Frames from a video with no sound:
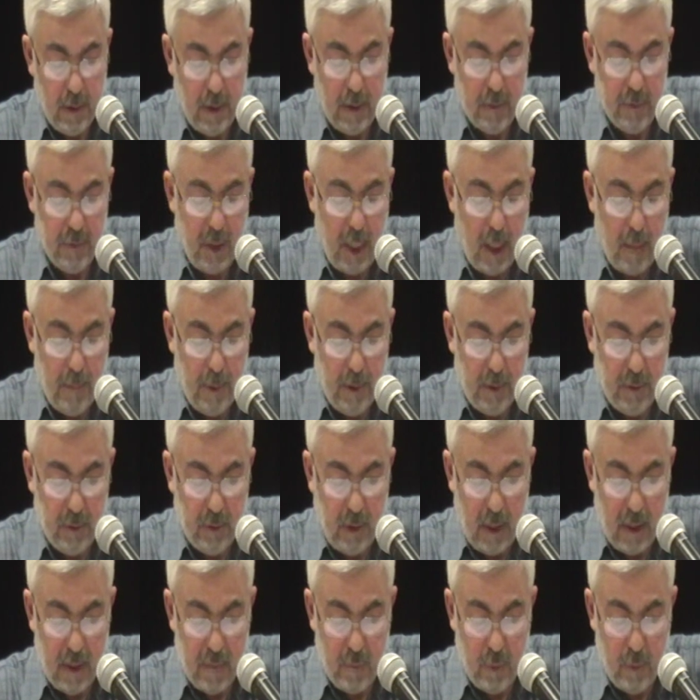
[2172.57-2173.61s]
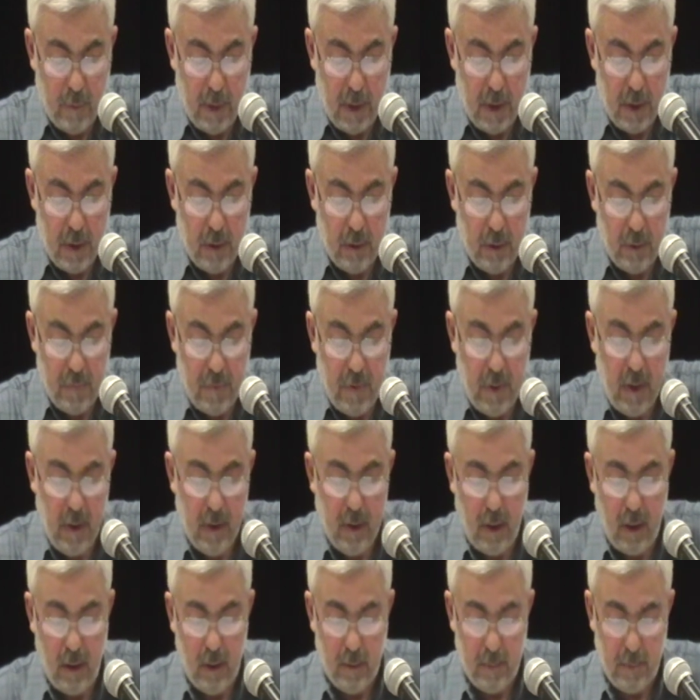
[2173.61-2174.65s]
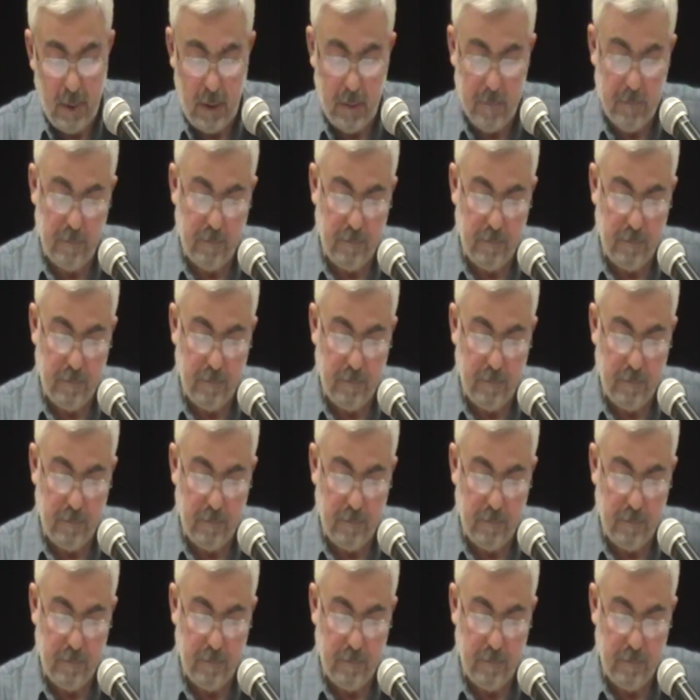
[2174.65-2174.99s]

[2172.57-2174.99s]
and rapid transformation of the economy,